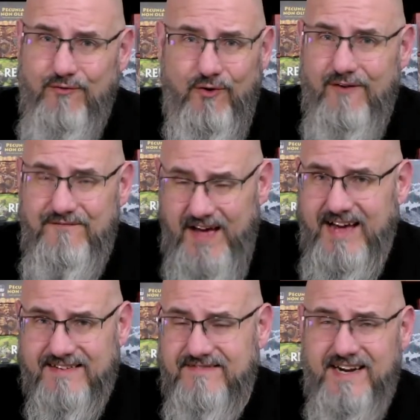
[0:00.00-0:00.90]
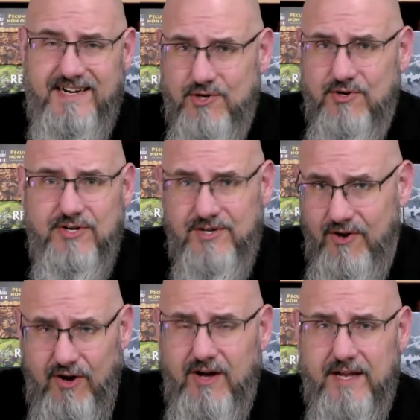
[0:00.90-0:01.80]
for a fact that I turned it
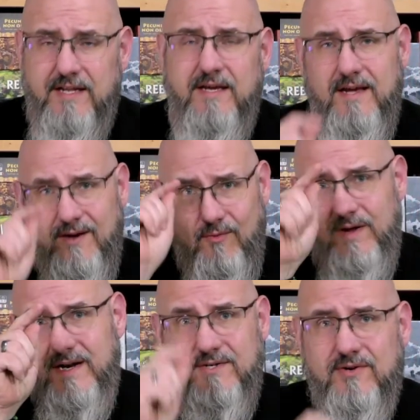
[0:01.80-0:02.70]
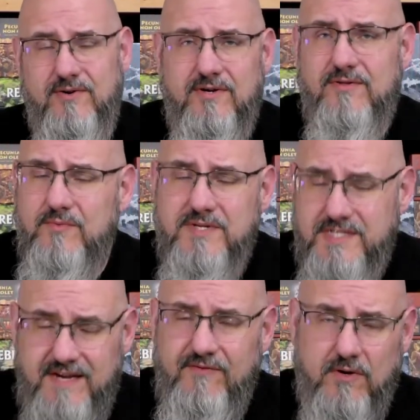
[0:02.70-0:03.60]
on when I turned the
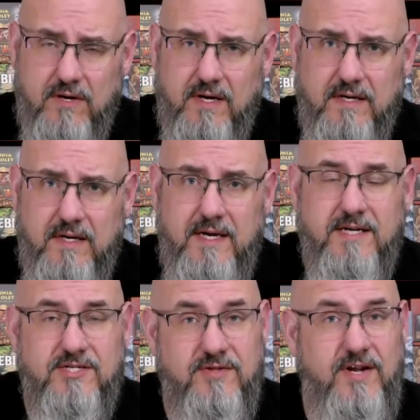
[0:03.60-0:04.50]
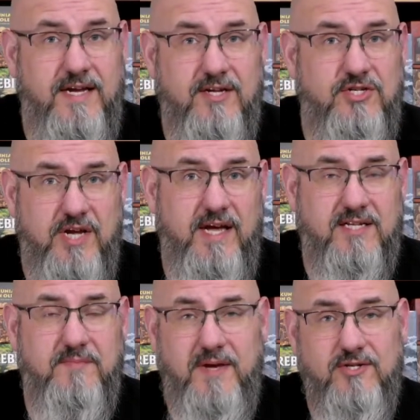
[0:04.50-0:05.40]
receiver on so that I could check
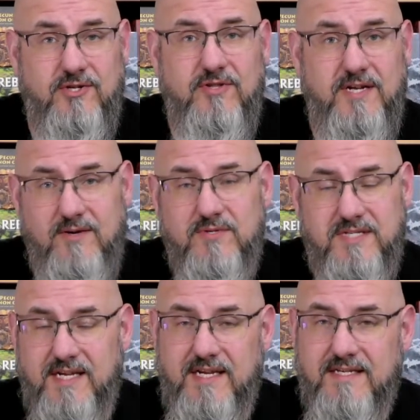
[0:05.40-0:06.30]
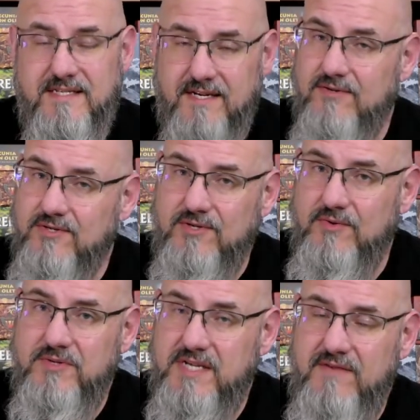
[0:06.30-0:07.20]
to make sure that it was getting signal to the
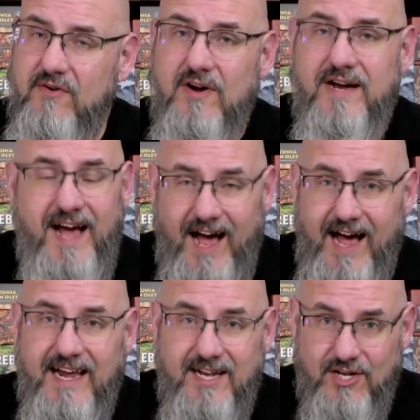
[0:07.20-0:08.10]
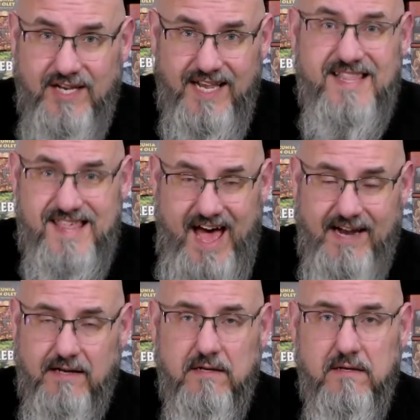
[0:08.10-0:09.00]
receiver. I did that.